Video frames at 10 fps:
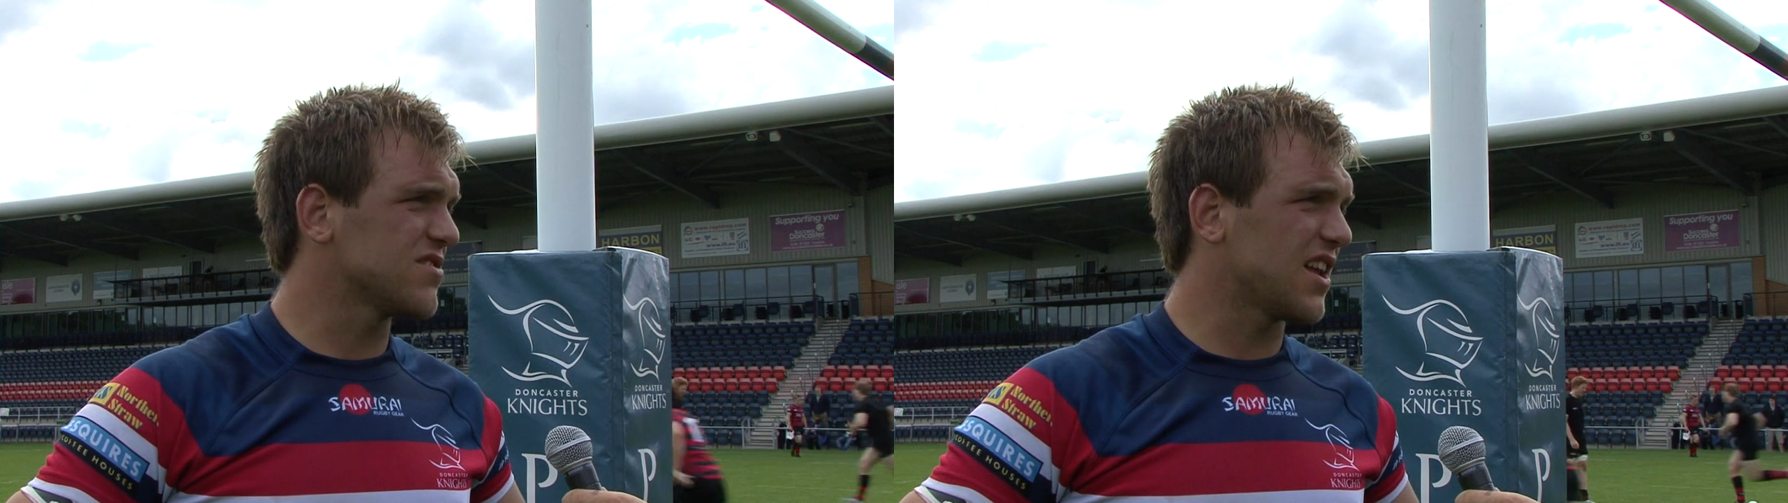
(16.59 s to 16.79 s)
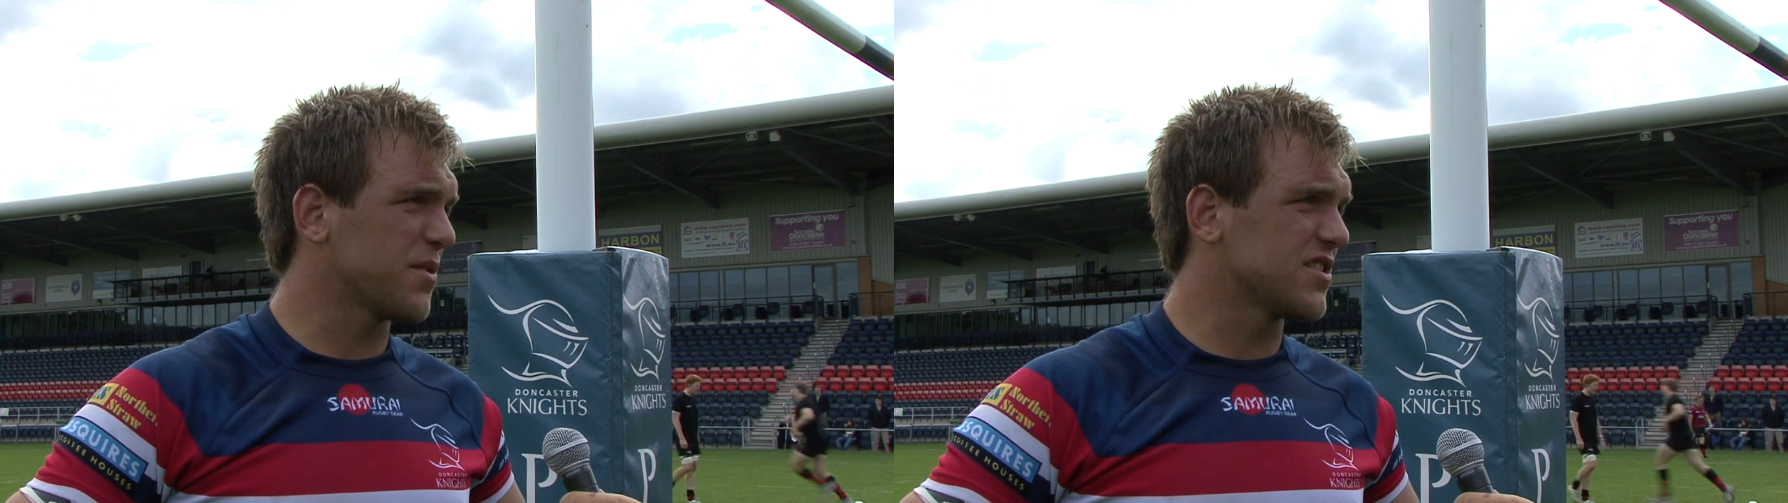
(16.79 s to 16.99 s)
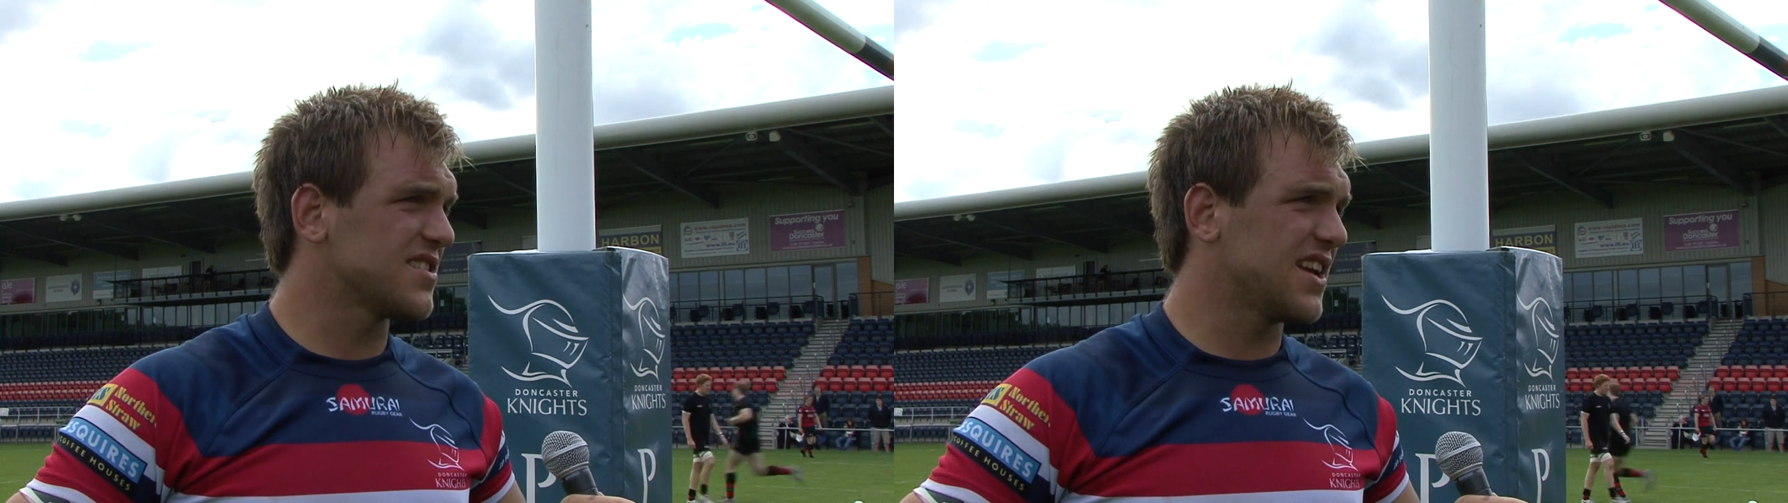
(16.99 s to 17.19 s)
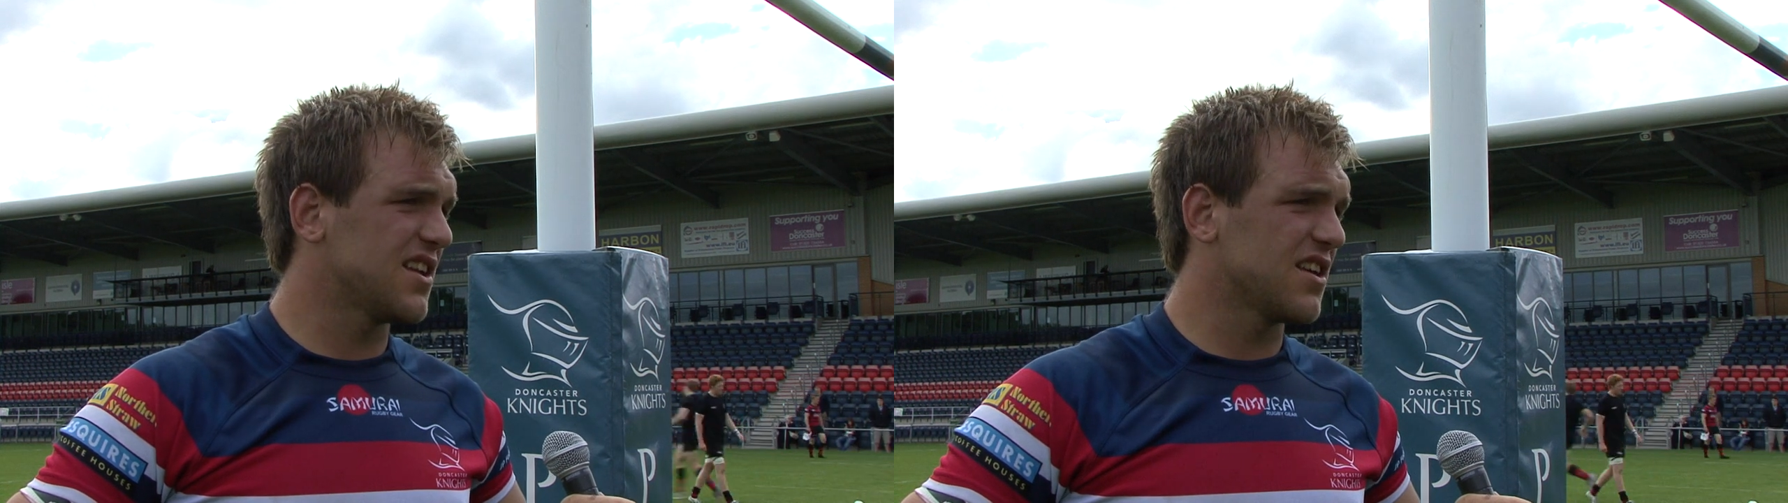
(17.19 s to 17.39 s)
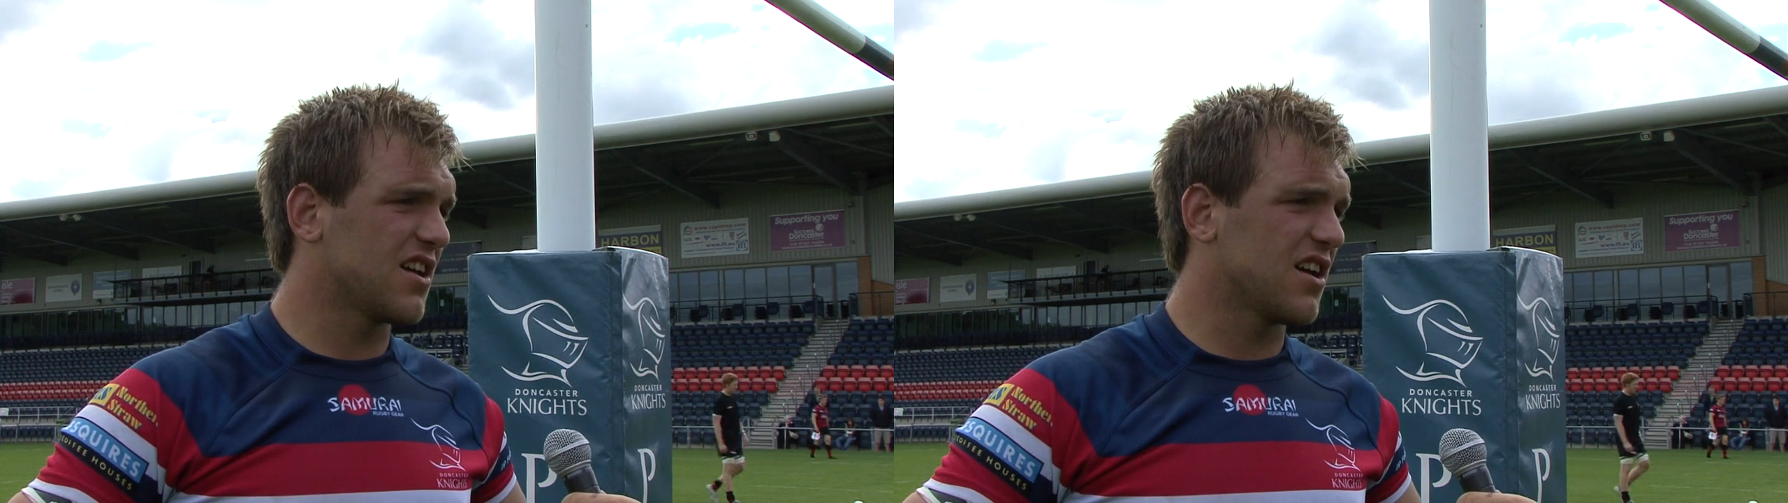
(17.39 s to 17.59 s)
Sadly, we
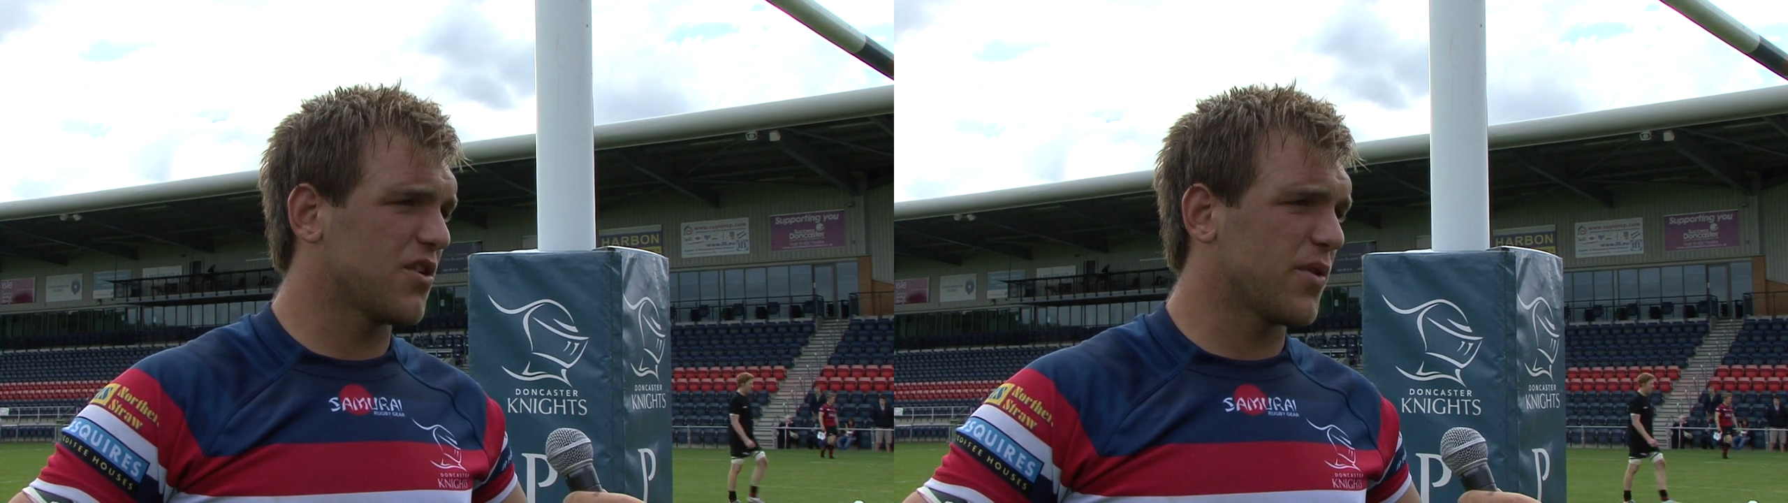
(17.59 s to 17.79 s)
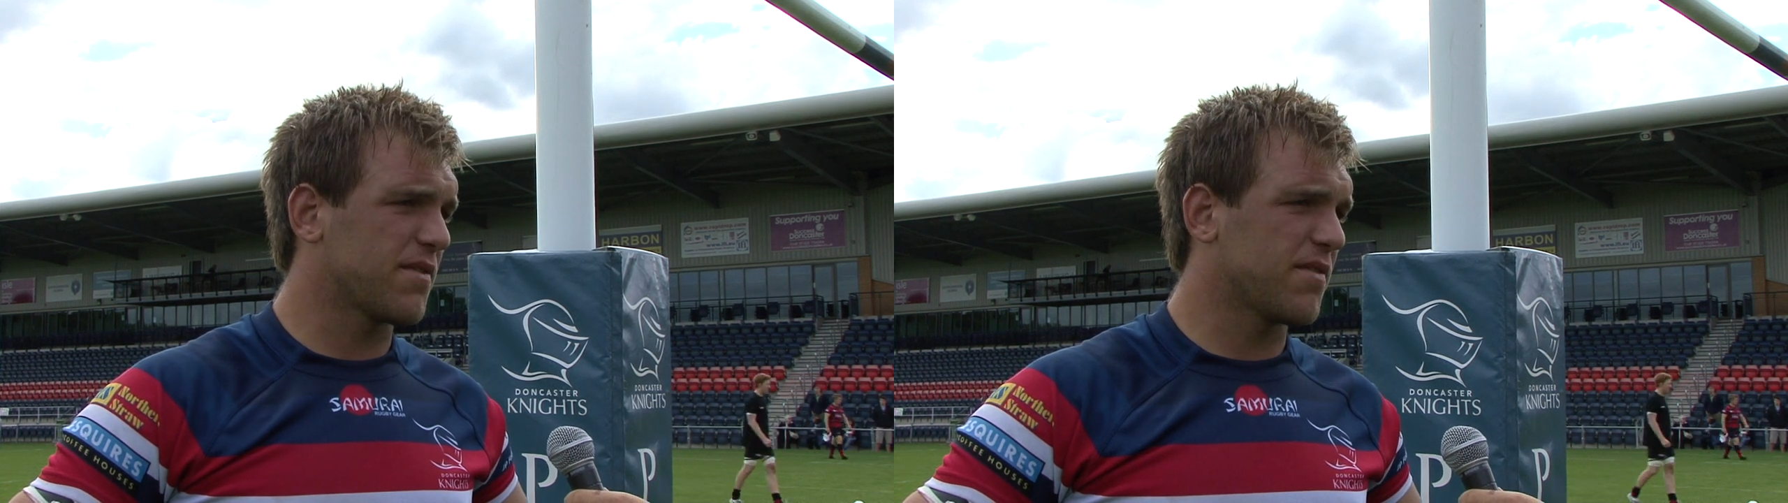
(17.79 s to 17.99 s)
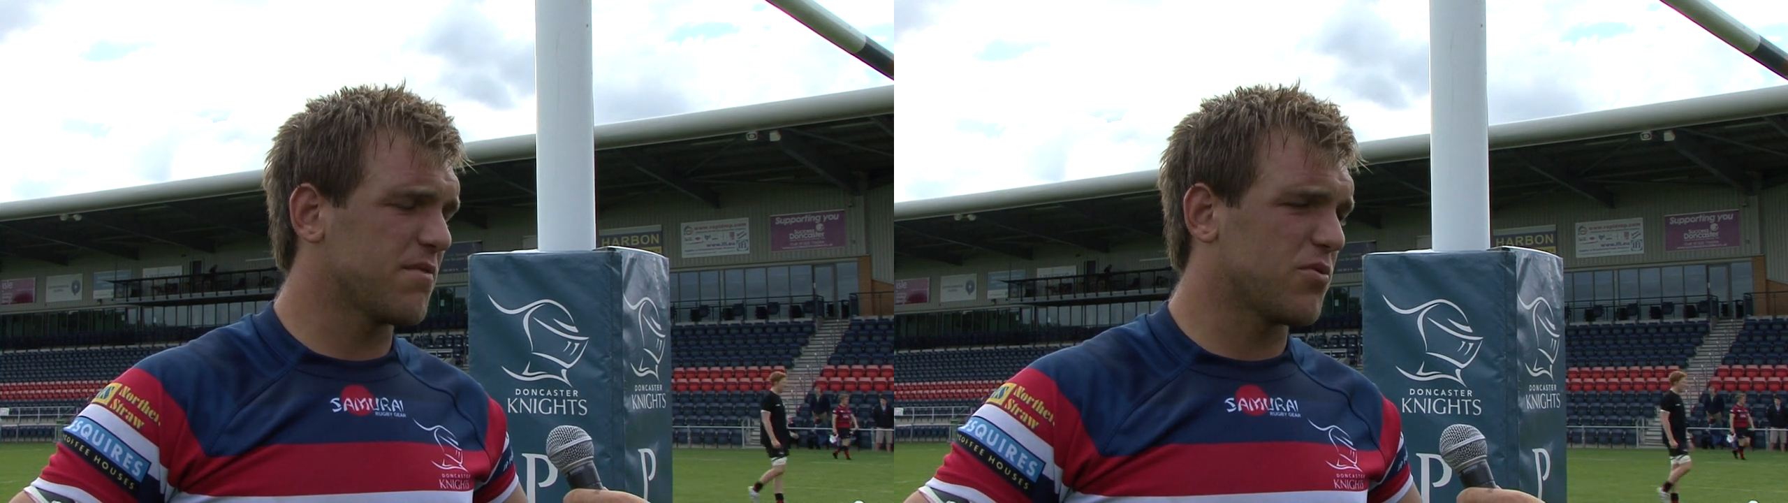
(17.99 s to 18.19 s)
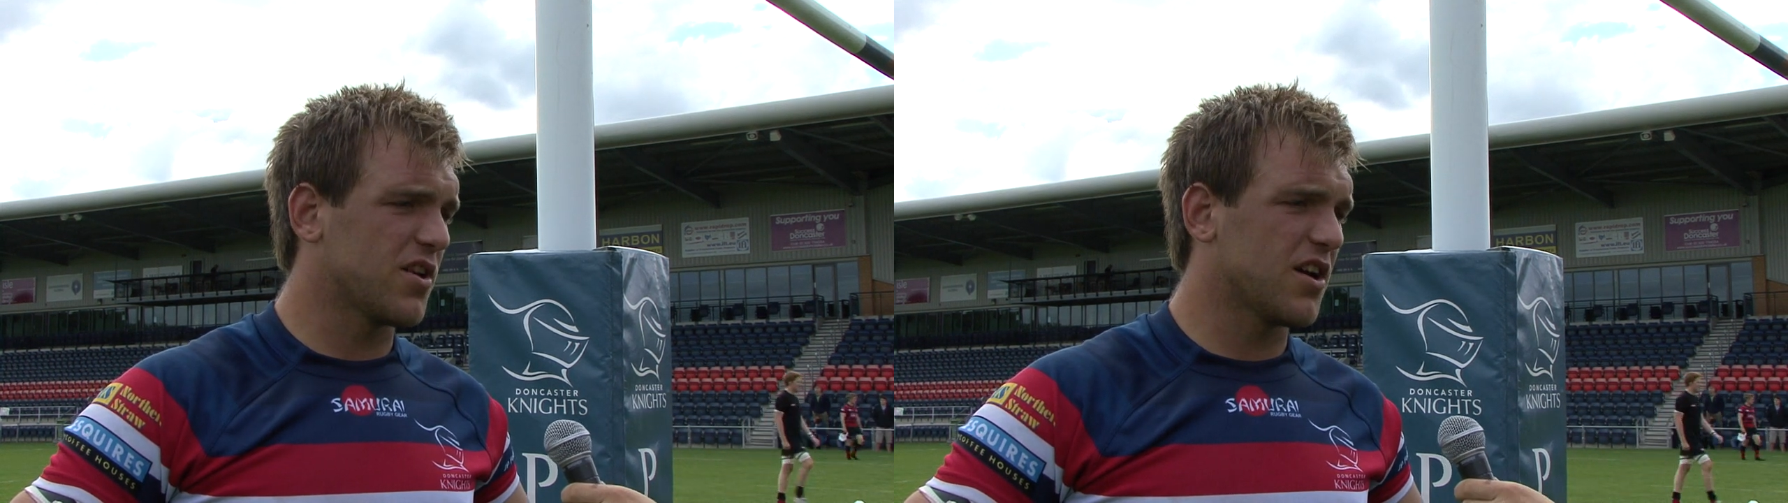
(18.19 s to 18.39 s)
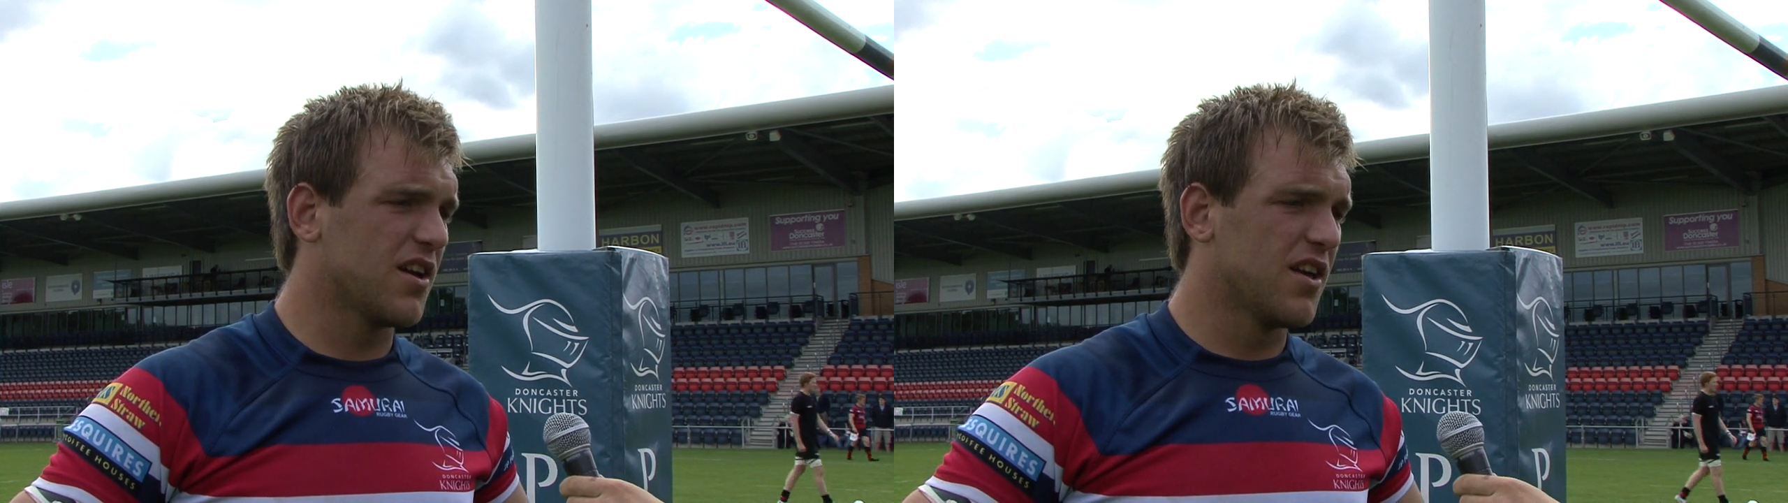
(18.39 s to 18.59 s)
conceded a quick
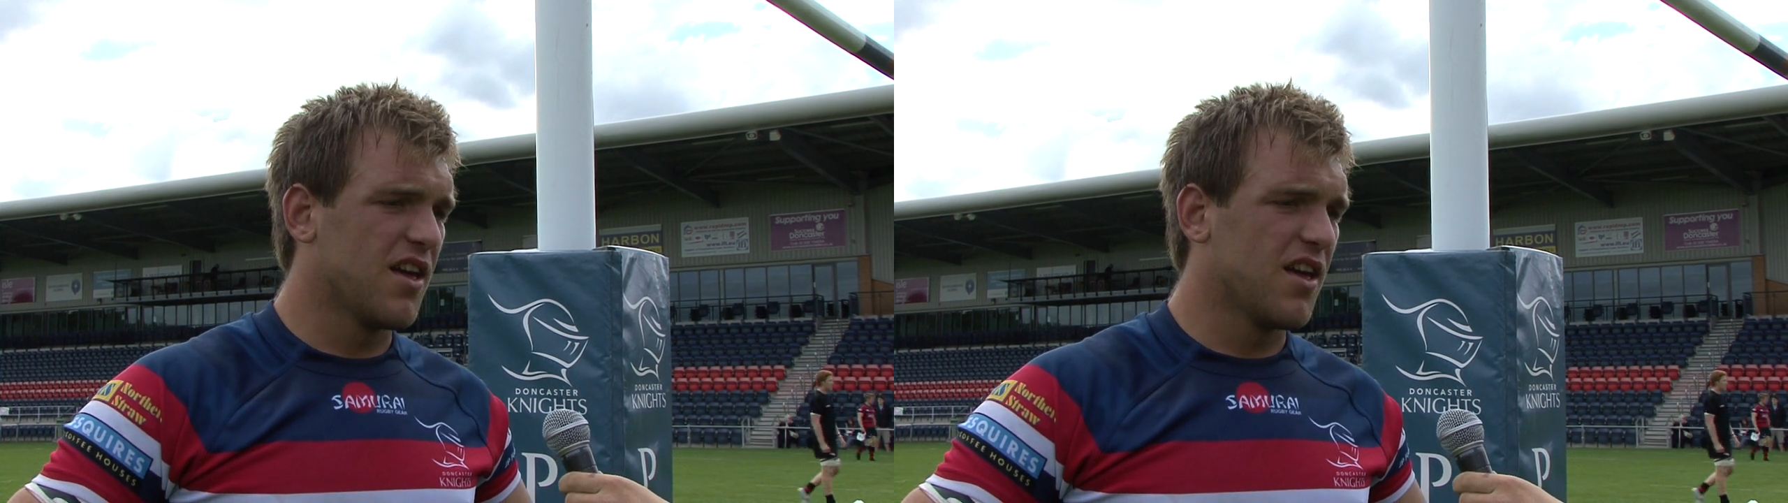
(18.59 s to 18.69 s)
five-pointer.